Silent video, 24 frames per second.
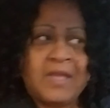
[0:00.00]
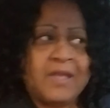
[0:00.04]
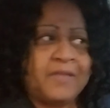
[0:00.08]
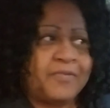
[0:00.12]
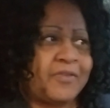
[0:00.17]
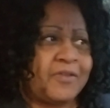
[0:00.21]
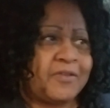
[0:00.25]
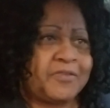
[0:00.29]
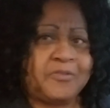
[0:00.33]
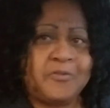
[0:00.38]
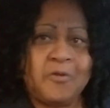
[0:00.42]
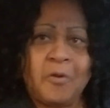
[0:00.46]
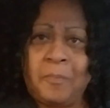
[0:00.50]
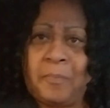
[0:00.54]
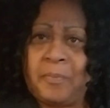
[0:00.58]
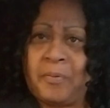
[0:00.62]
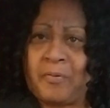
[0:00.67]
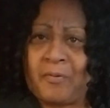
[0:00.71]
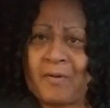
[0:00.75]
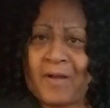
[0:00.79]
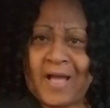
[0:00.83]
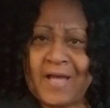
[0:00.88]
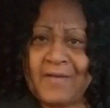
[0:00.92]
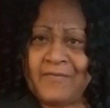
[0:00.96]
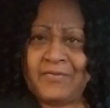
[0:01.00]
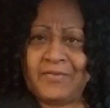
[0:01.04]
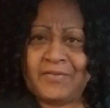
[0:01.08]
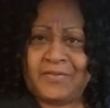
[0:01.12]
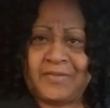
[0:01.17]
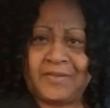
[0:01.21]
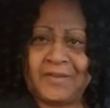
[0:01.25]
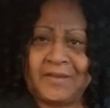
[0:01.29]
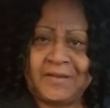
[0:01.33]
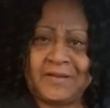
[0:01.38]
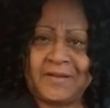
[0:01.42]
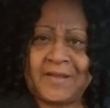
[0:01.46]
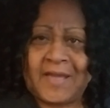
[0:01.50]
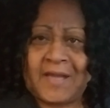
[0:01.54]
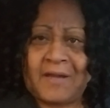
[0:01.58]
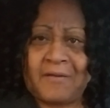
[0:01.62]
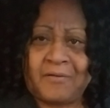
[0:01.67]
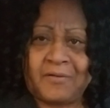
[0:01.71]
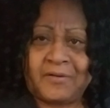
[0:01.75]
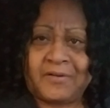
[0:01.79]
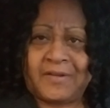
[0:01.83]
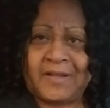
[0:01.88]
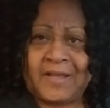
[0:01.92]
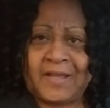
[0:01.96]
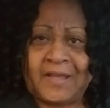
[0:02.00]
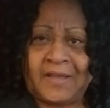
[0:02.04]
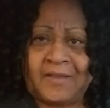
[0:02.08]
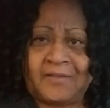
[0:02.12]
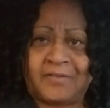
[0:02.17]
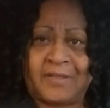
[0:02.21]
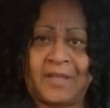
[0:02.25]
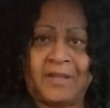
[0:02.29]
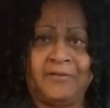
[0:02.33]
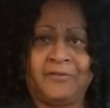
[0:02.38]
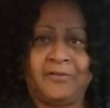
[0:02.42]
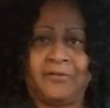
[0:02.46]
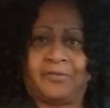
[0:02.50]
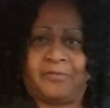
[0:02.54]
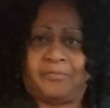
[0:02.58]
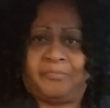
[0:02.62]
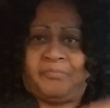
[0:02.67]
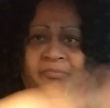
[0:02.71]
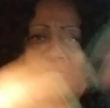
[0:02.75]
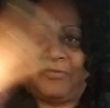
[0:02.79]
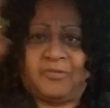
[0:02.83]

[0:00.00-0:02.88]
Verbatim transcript: There's no privacy nowadays. They just,